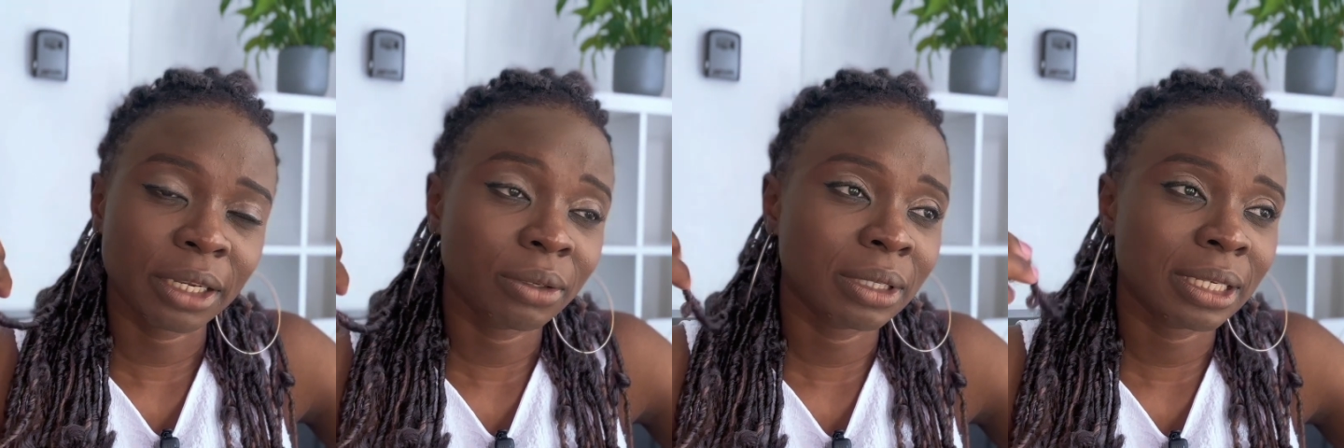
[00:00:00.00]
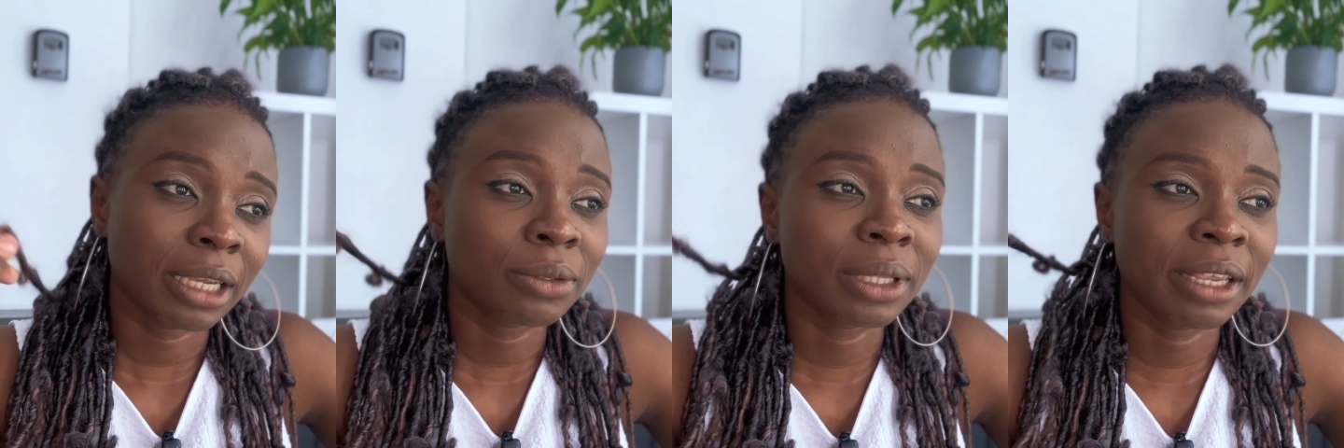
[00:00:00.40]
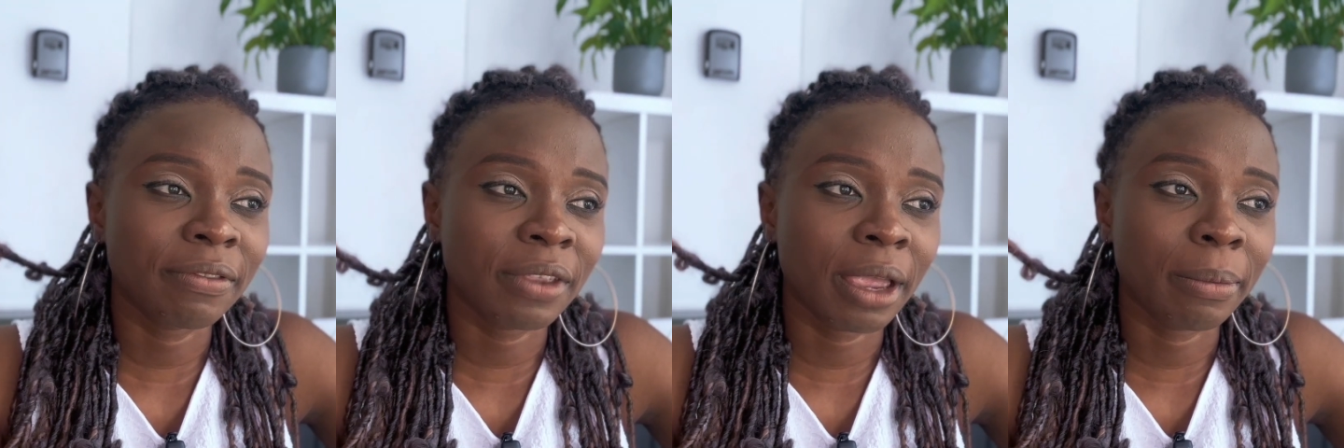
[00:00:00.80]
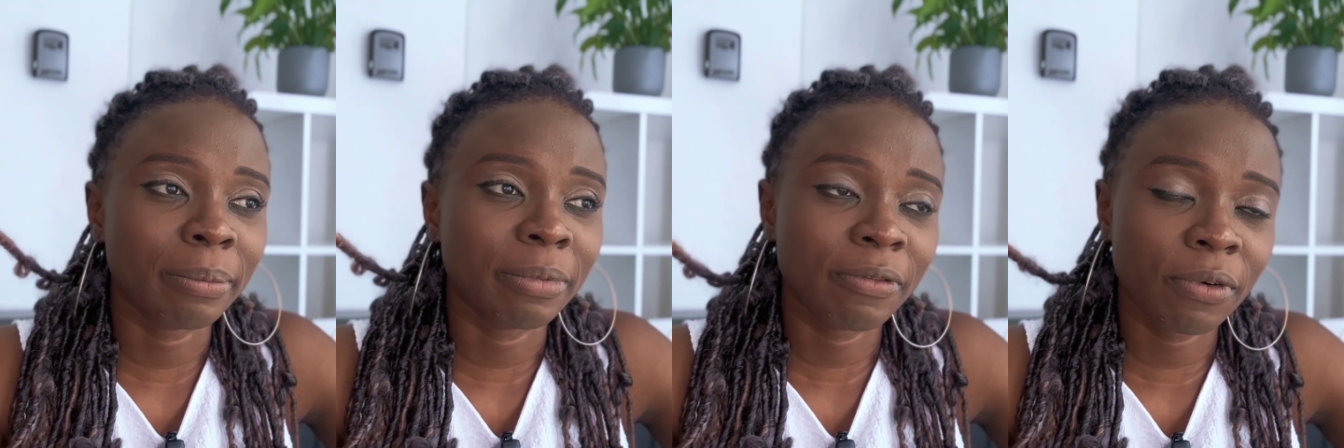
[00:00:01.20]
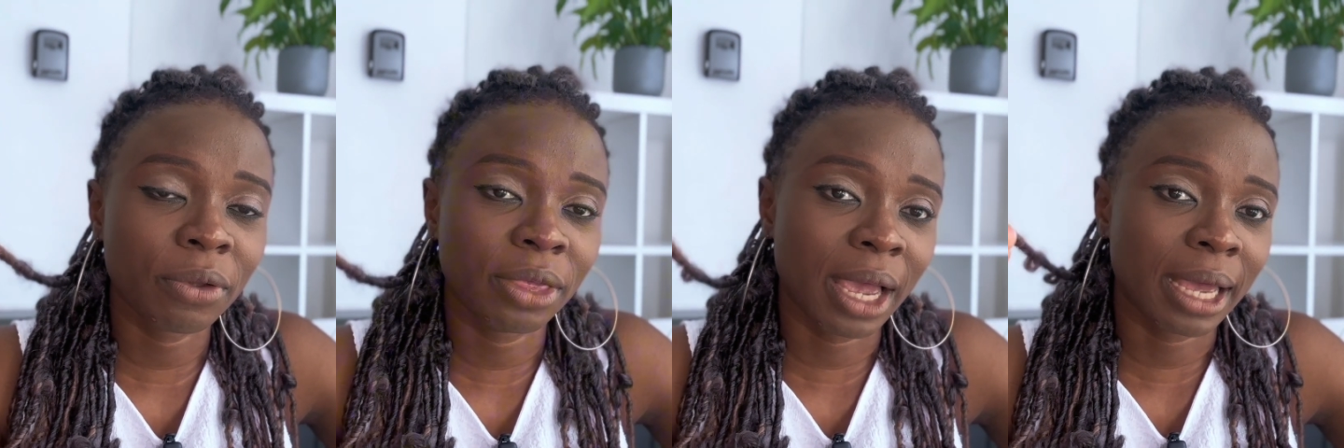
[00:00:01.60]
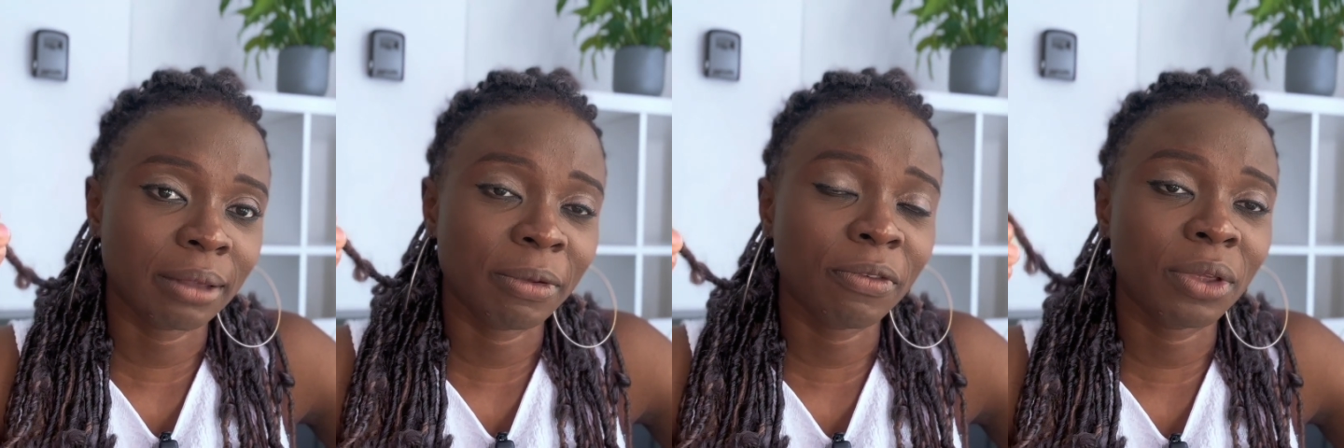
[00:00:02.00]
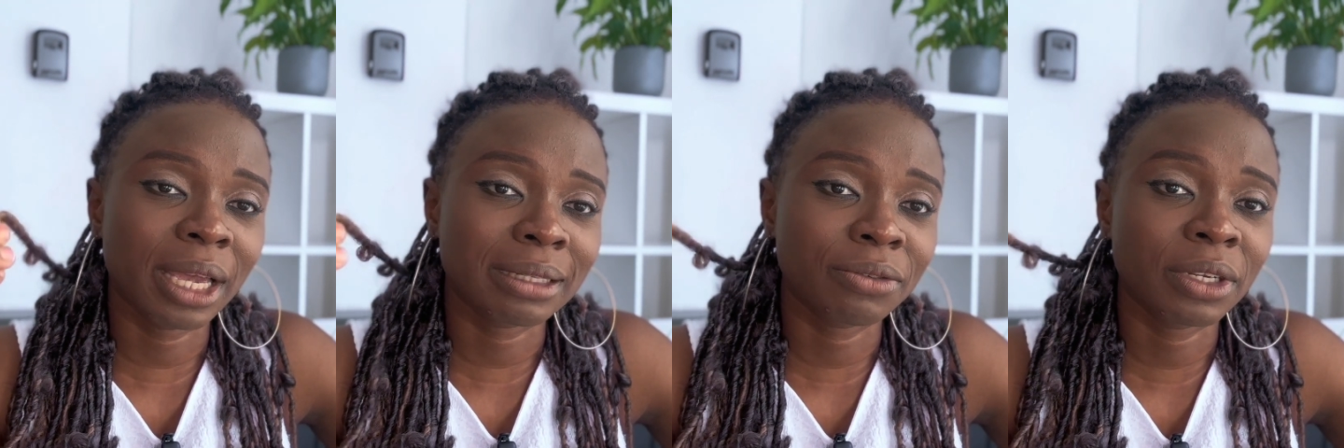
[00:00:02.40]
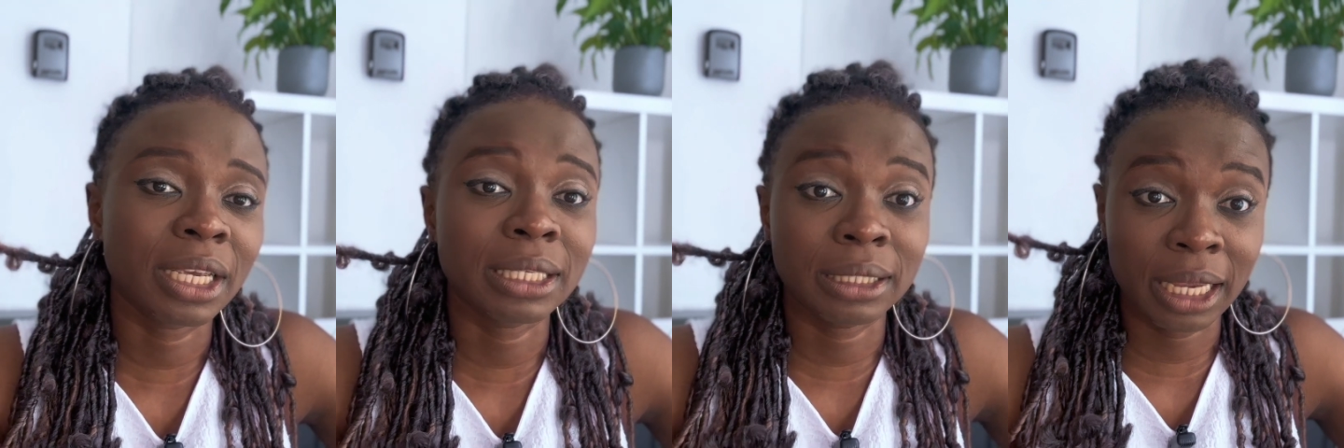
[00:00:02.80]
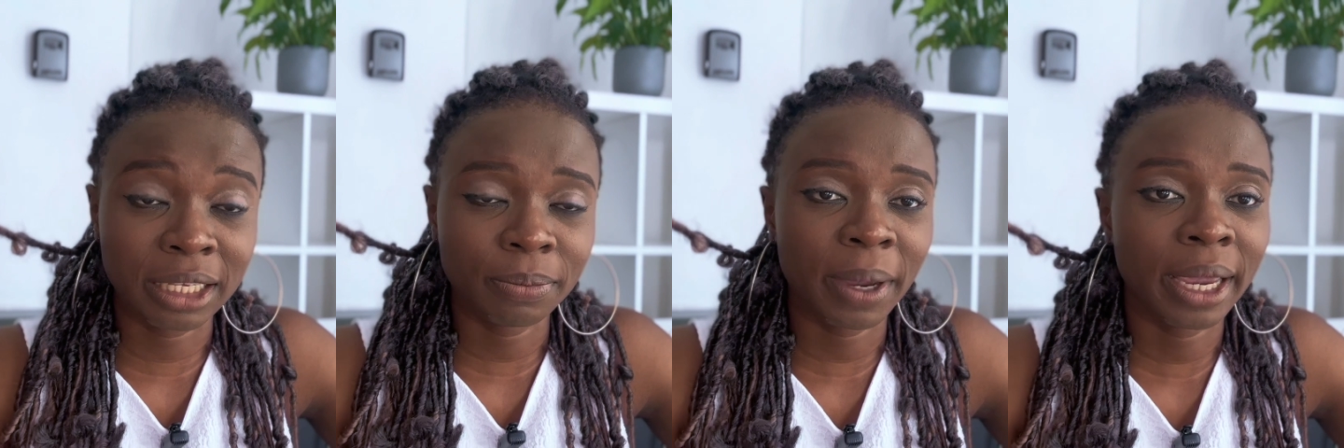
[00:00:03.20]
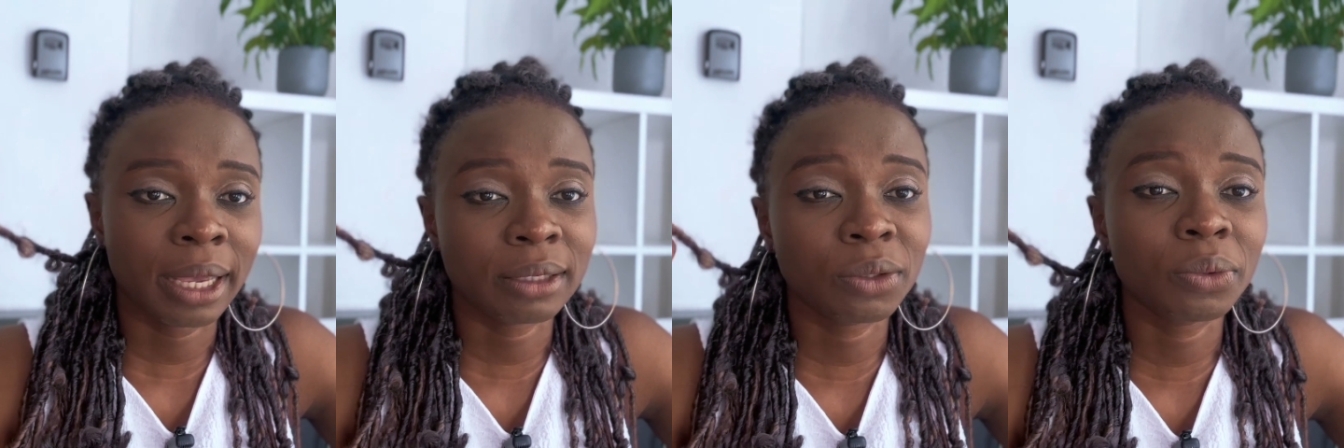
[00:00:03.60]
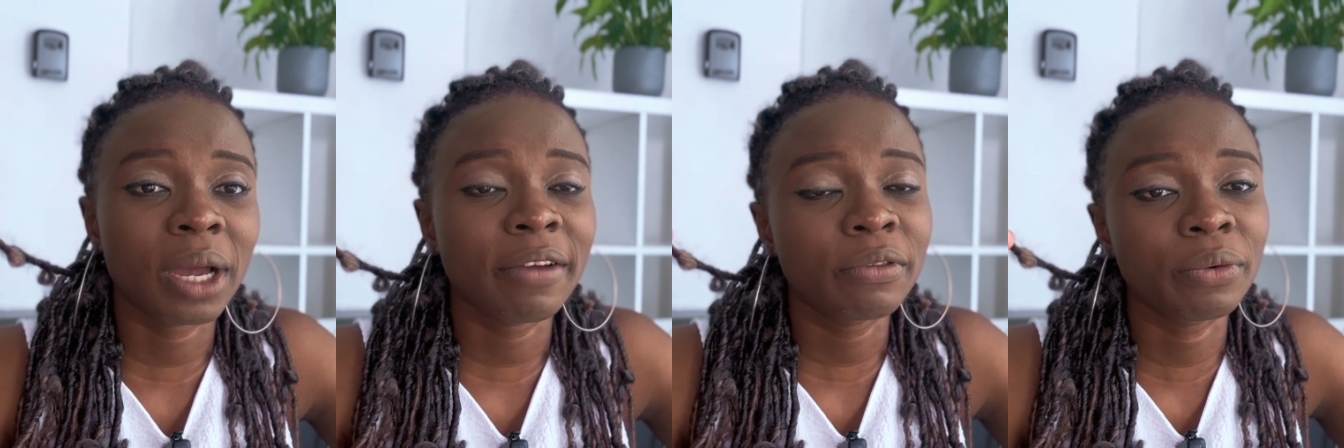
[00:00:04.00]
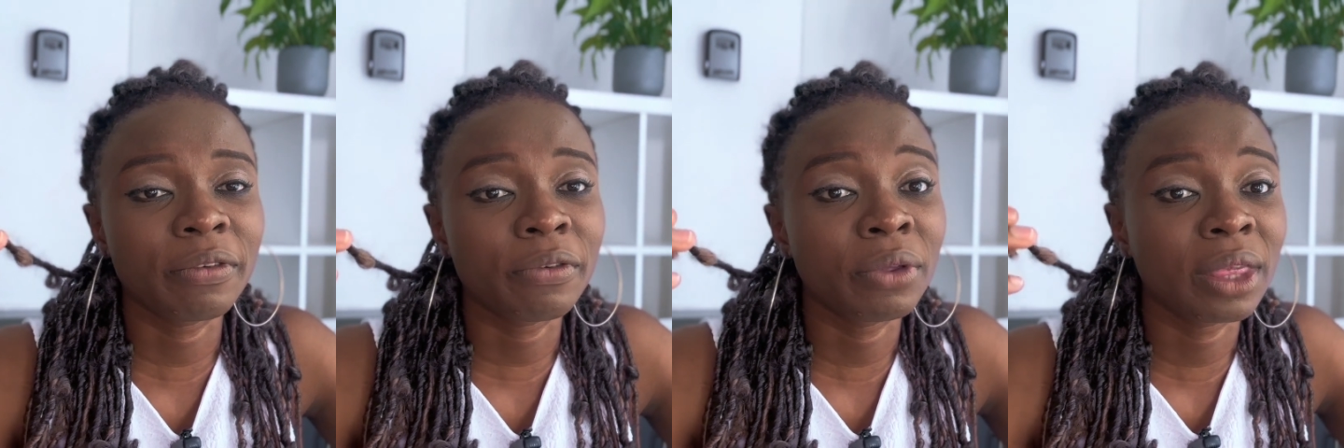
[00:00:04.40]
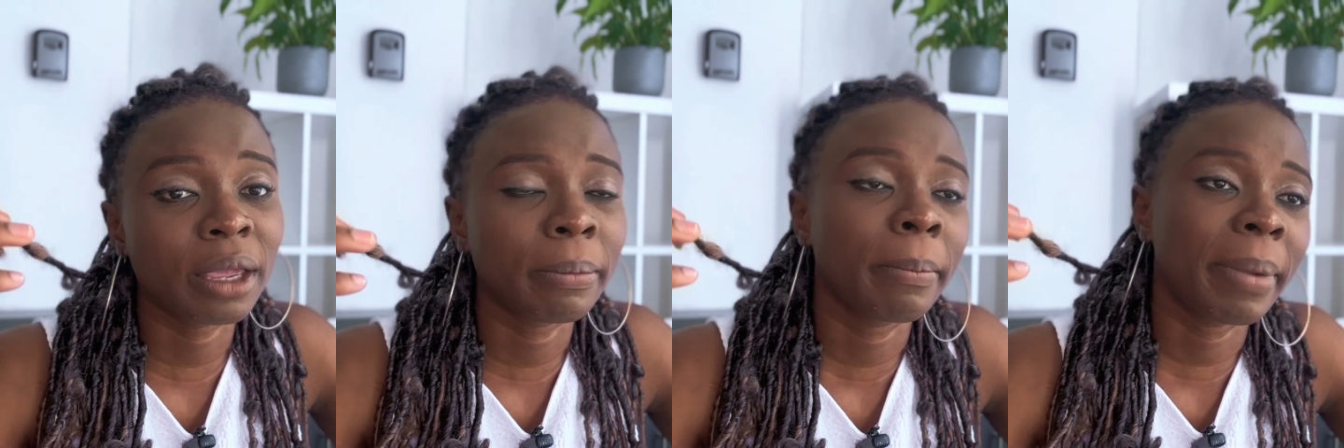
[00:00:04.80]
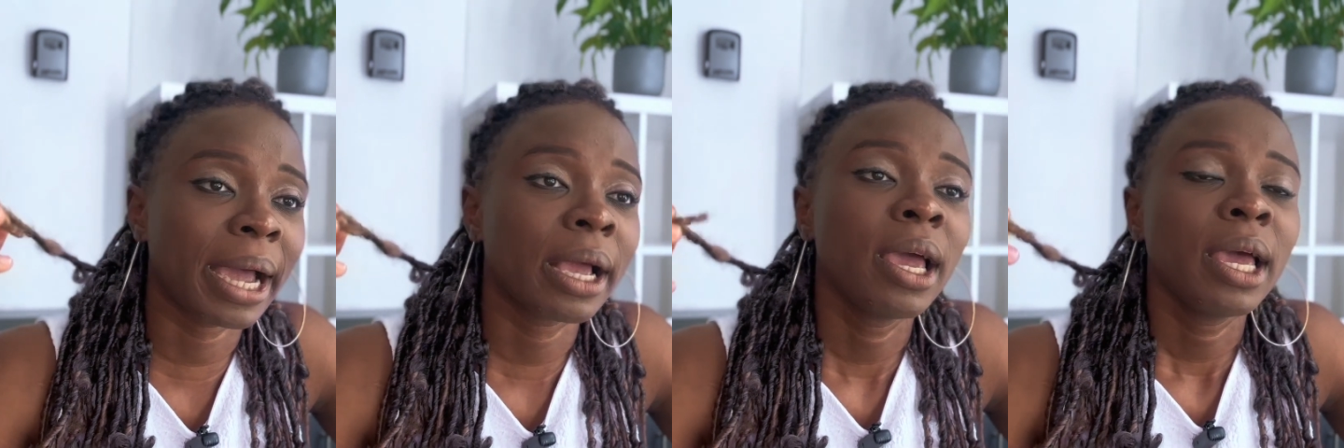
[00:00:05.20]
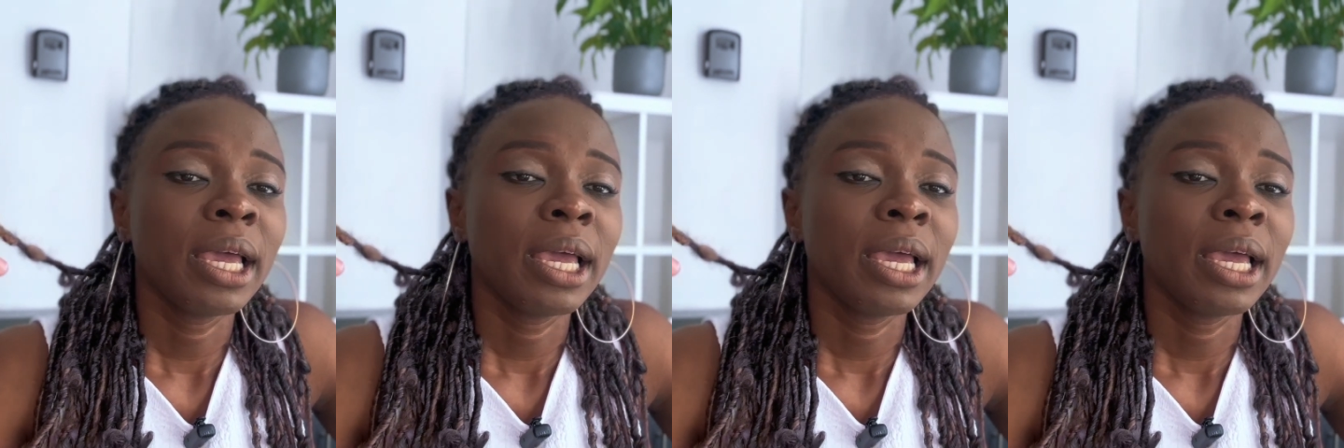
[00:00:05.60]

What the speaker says: and you decide to leave them before that 3 years expires, you have to refund them back